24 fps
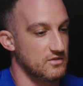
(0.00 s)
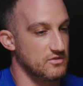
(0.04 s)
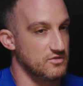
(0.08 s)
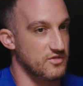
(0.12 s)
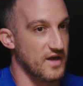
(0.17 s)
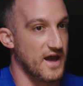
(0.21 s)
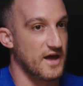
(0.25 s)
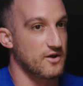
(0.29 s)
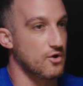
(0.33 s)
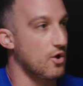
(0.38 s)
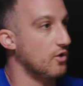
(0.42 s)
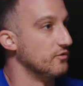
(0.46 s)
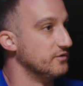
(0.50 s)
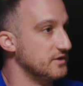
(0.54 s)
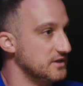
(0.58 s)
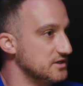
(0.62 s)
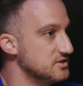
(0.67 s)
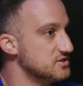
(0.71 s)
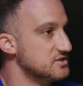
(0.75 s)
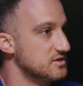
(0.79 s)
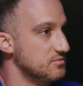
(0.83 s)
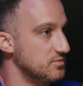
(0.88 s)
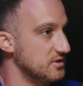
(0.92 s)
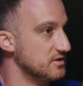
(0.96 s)
that all
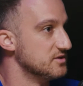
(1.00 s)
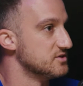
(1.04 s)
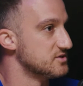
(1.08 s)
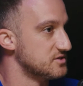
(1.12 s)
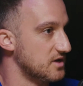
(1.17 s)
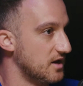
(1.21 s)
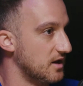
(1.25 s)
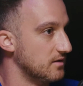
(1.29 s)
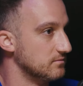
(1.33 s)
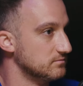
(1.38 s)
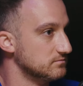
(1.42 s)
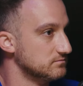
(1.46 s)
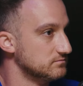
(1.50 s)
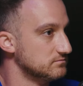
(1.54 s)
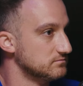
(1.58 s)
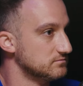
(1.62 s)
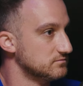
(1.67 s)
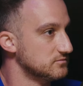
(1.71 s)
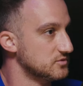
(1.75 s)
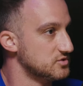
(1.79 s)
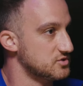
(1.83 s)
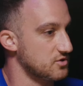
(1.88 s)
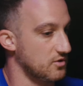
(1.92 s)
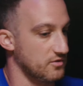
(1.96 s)
needs to be the same.
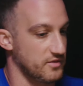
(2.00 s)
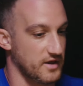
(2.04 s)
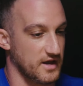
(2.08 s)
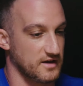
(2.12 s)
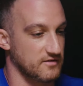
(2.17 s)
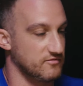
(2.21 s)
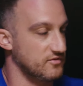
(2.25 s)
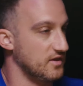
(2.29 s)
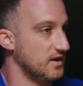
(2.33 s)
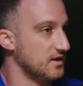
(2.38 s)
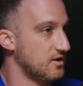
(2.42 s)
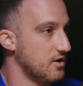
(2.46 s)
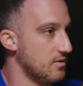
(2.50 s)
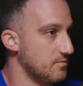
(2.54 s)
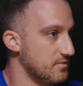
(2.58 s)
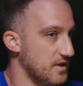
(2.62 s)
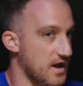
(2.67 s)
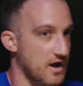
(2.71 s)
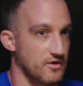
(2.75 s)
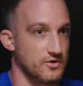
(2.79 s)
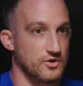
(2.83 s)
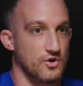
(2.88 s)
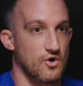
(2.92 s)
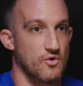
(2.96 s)
So that if they come
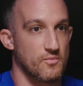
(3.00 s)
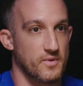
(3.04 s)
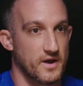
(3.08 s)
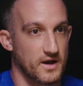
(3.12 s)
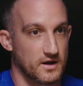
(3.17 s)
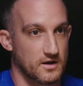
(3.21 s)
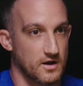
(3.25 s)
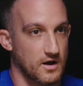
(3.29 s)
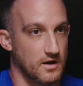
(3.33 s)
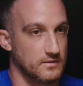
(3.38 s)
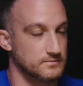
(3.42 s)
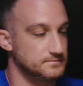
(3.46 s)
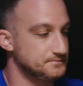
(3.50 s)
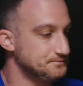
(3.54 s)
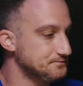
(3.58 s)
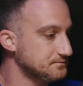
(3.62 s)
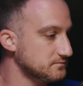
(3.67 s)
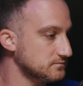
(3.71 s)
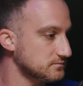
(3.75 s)
down and go back up,